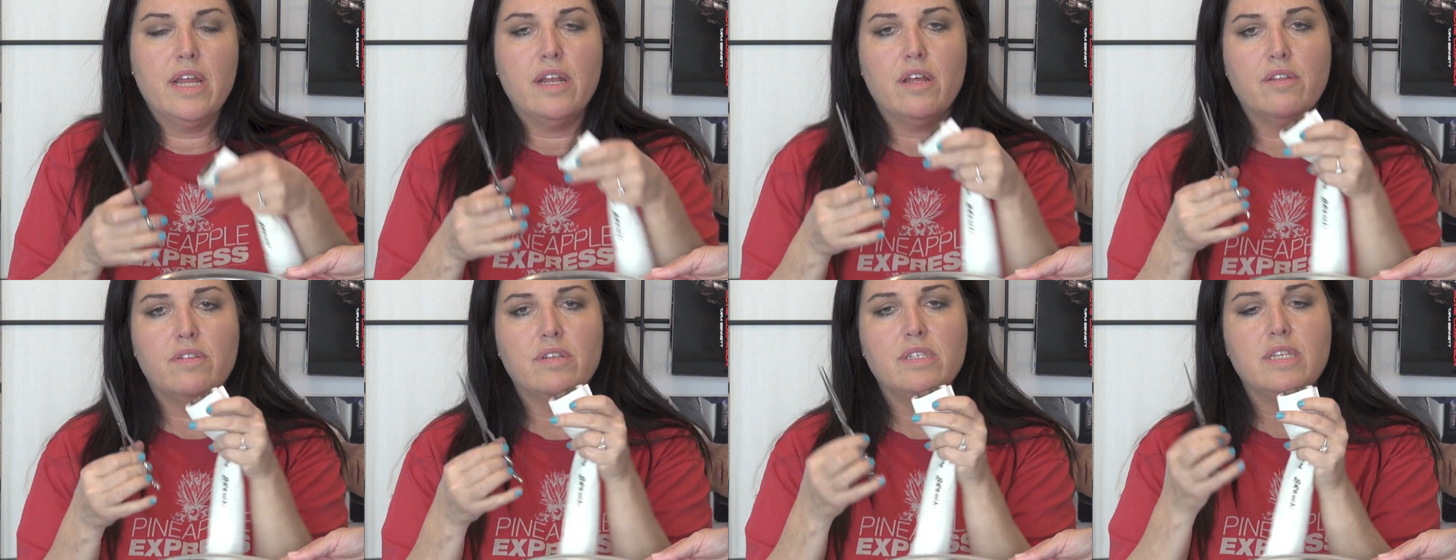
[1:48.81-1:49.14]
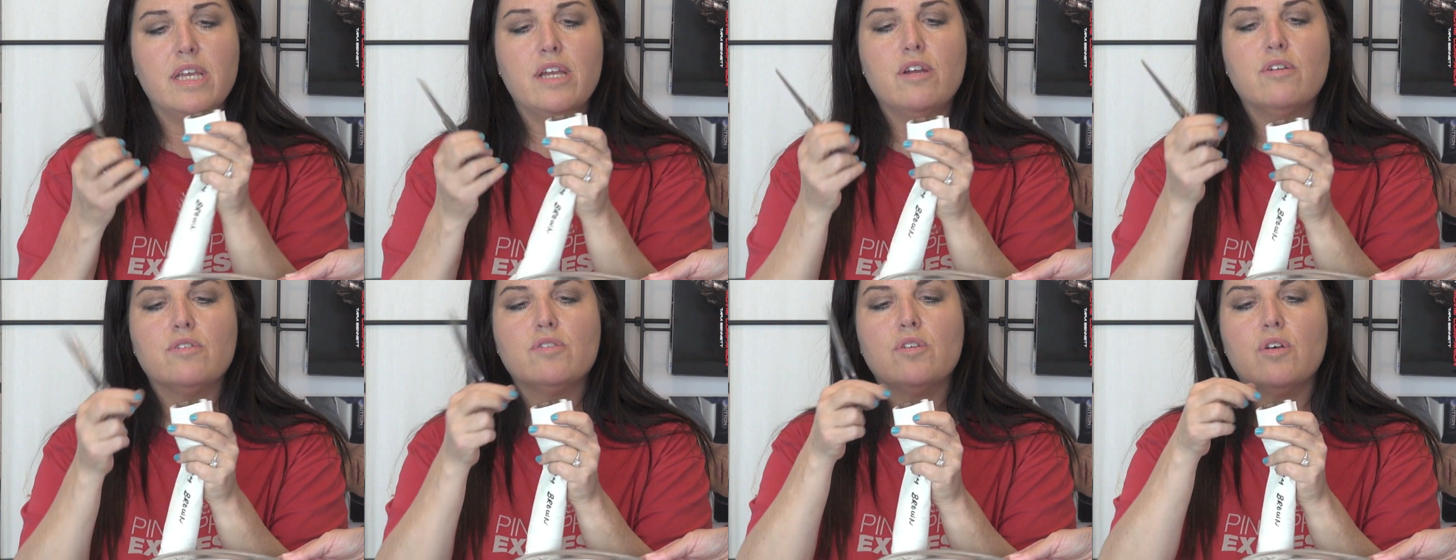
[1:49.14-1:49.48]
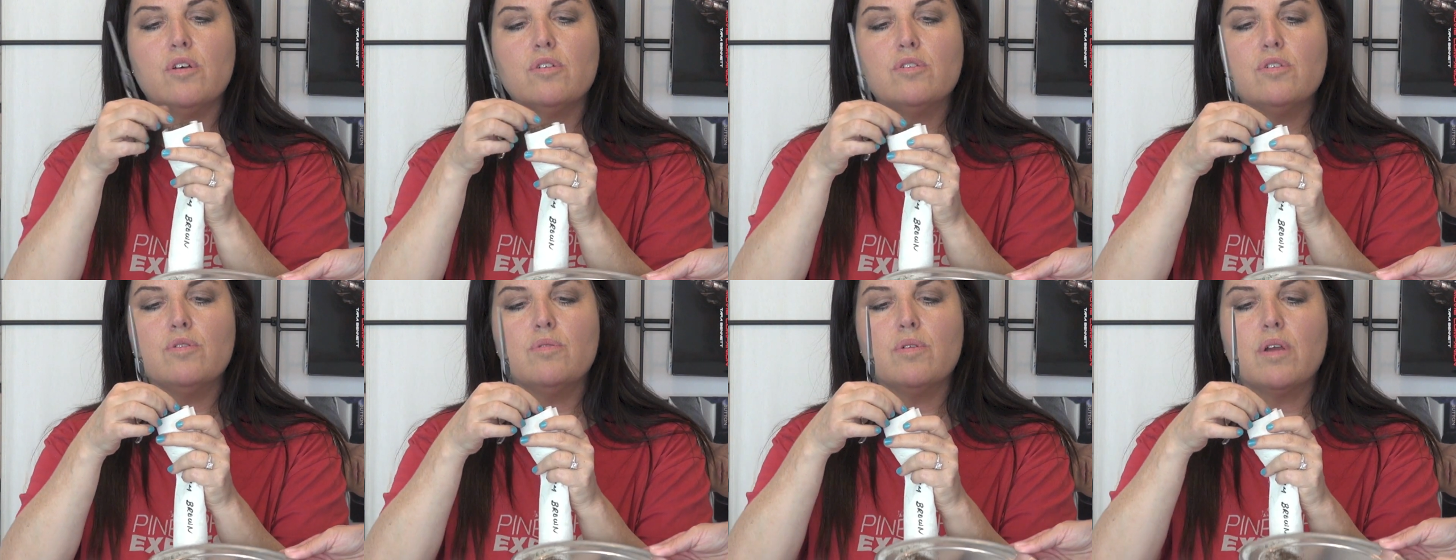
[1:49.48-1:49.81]
Now this hair is
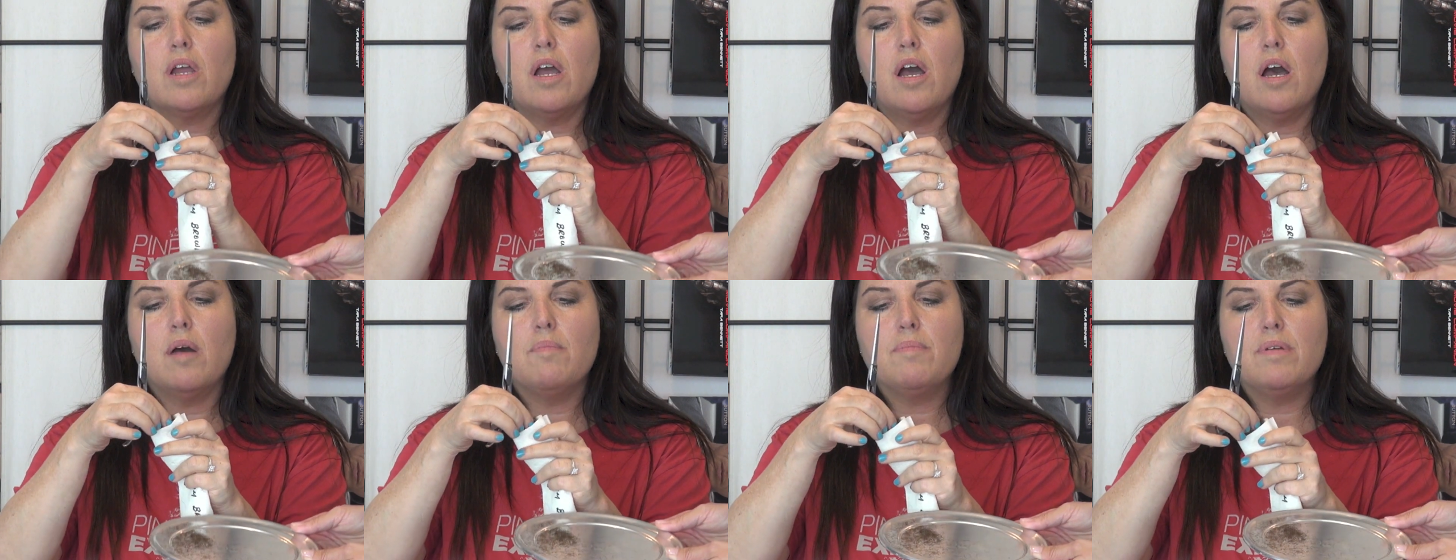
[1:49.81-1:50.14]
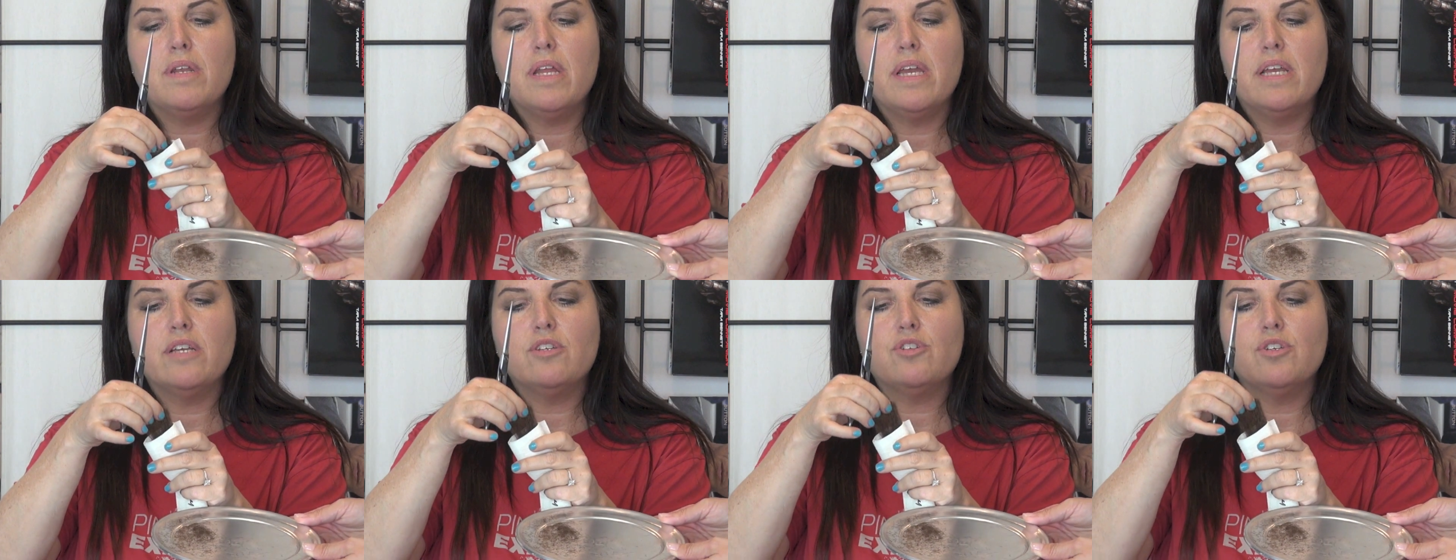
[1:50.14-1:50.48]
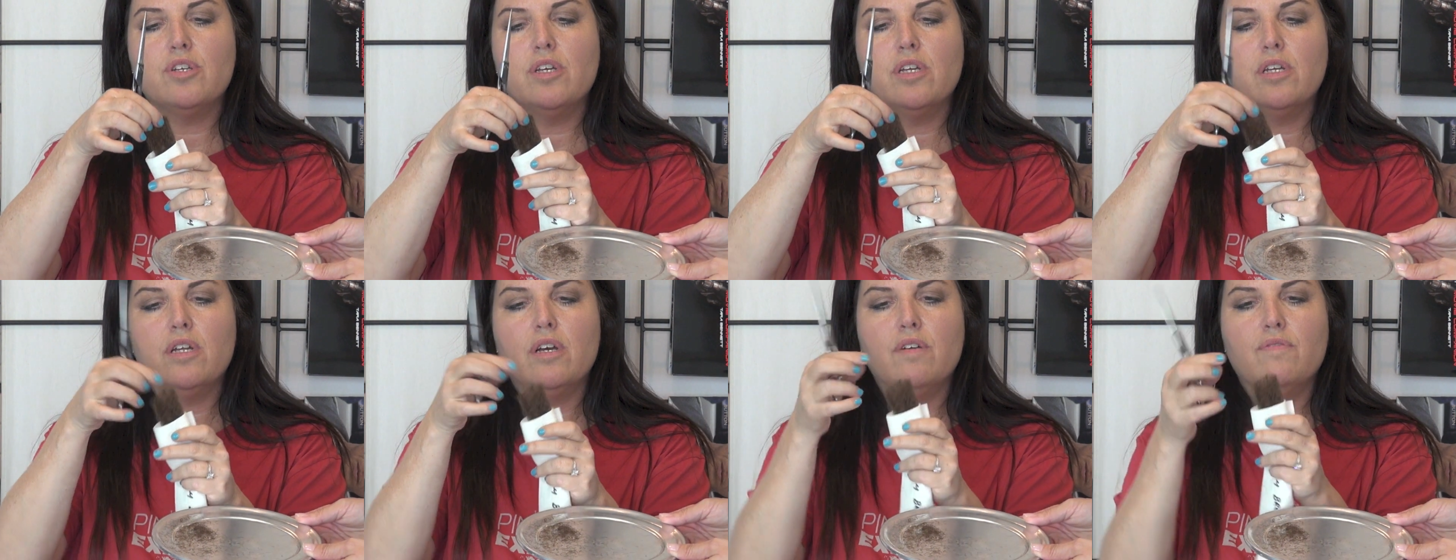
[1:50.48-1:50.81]
also a
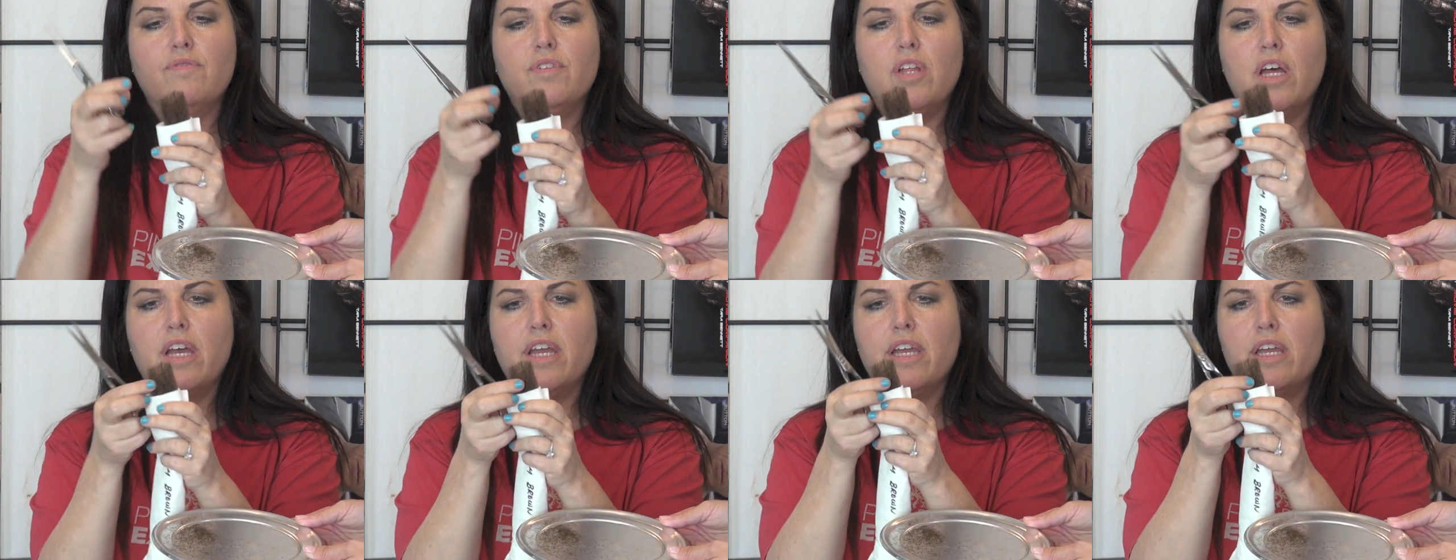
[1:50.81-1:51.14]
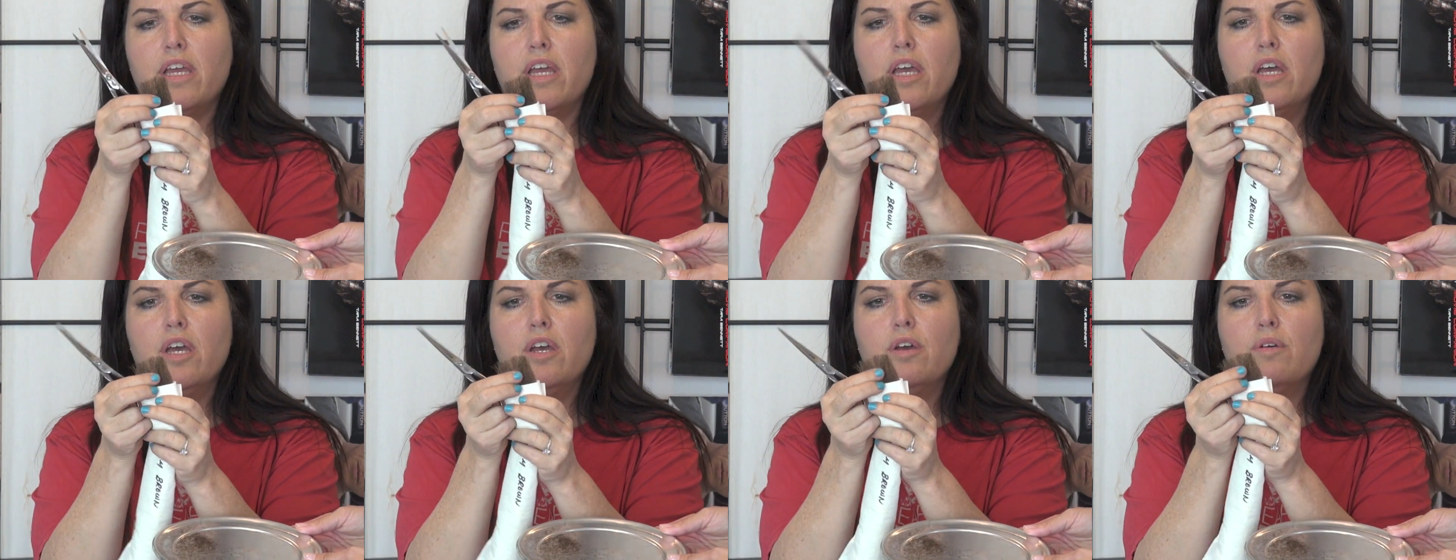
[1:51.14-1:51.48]
combination of like